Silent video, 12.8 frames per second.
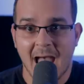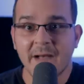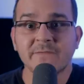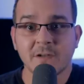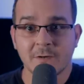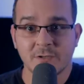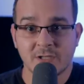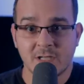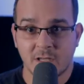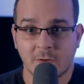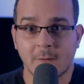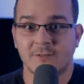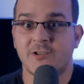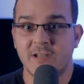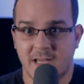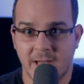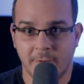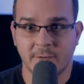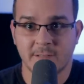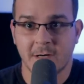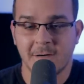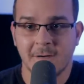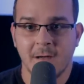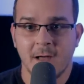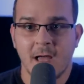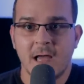After she thought she killed her,
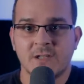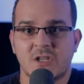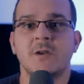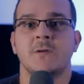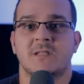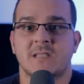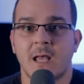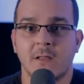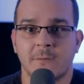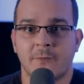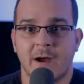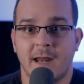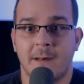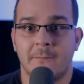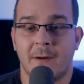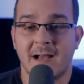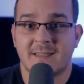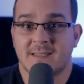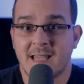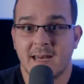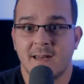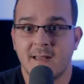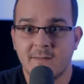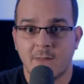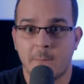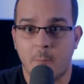She celebrated by
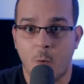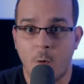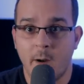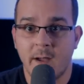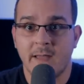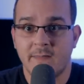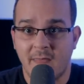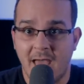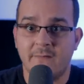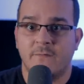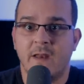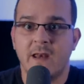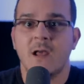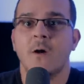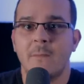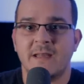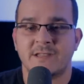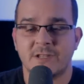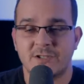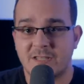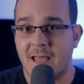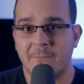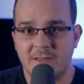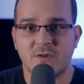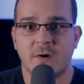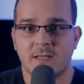sending the boy that video message that we
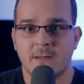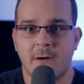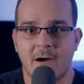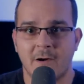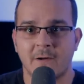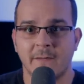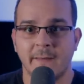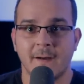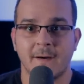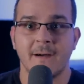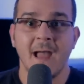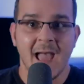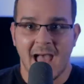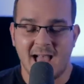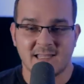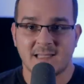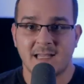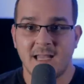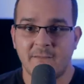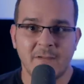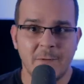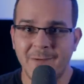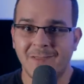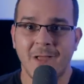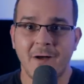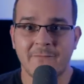talked about earlier, asking if he
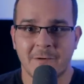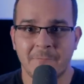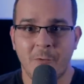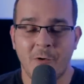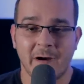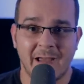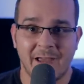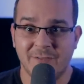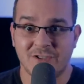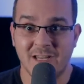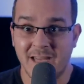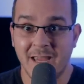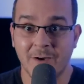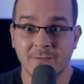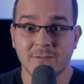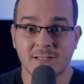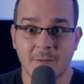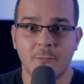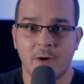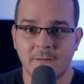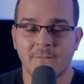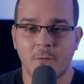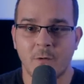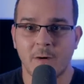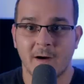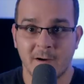would love her more if she killed someone
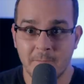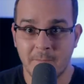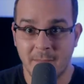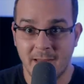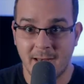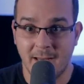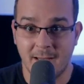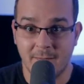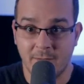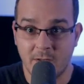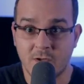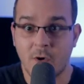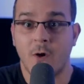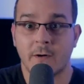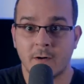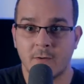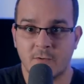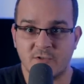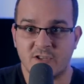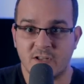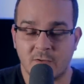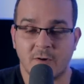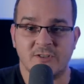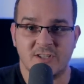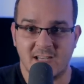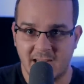for her, meeting the daughter who she thought
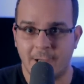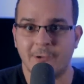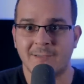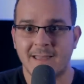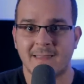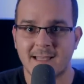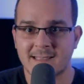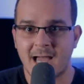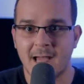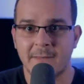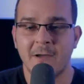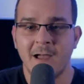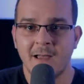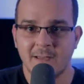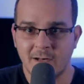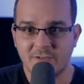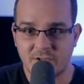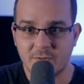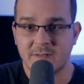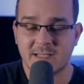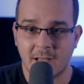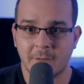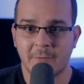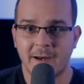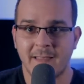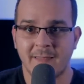she killed at that time. You know, she was
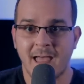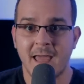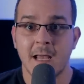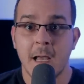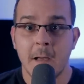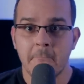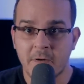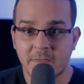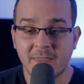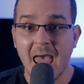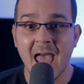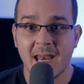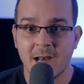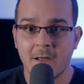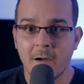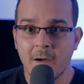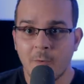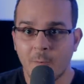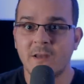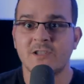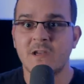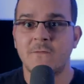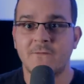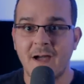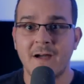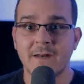celebrating that. But then when she
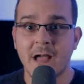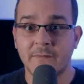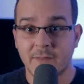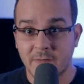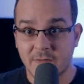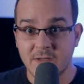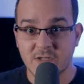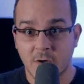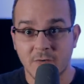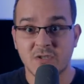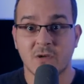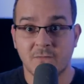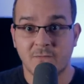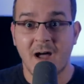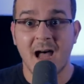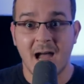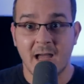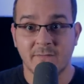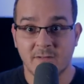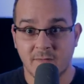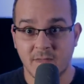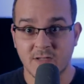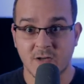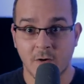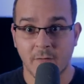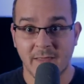found out that this girl survived, this
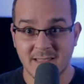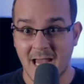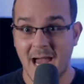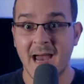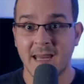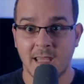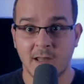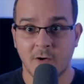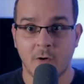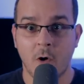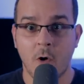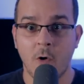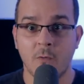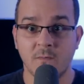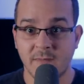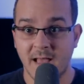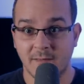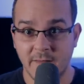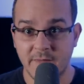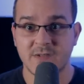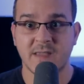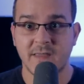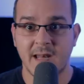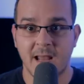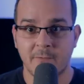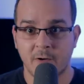girl that's hiding in her home that lives in the
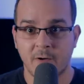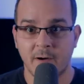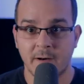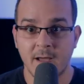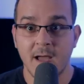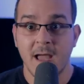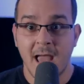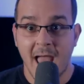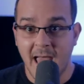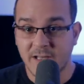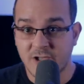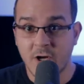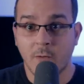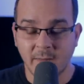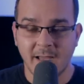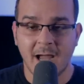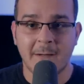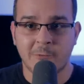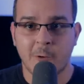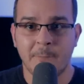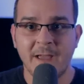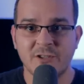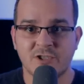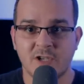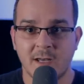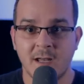neighborhood, and she only got
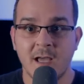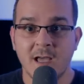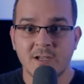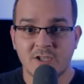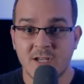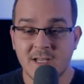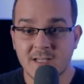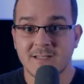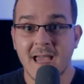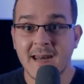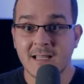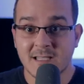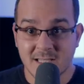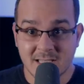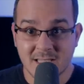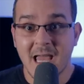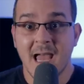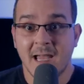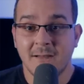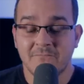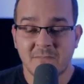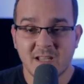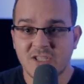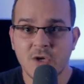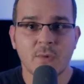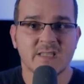probation, she decided to say that
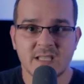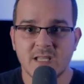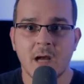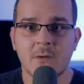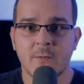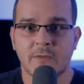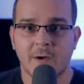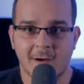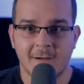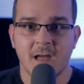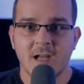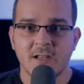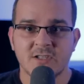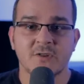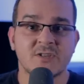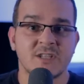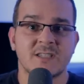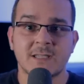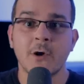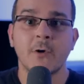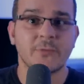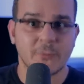she wasn't done with her. So she's still